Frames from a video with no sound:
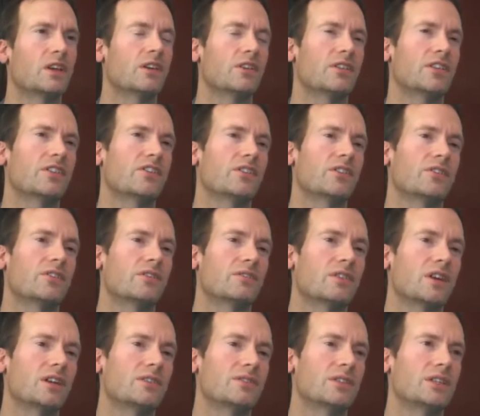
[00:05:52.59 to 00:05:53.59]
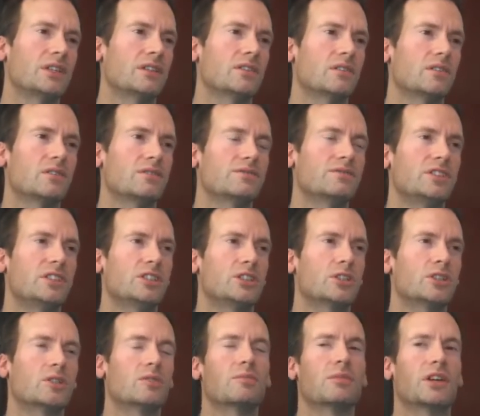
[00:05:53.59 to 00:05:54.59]
So that's also kind of a neat little
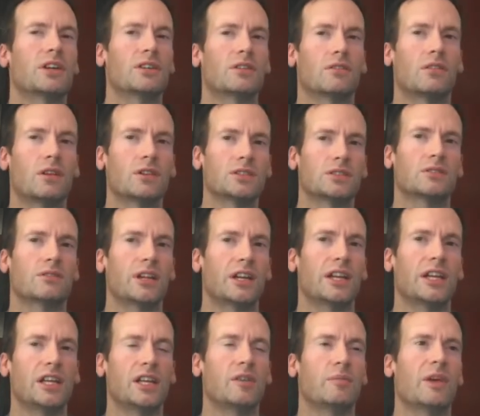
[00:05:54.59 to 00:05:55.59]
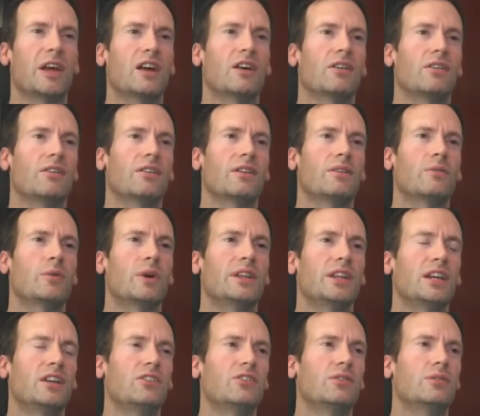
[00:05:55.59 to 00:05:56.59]
feature, but you'll also get an email when they do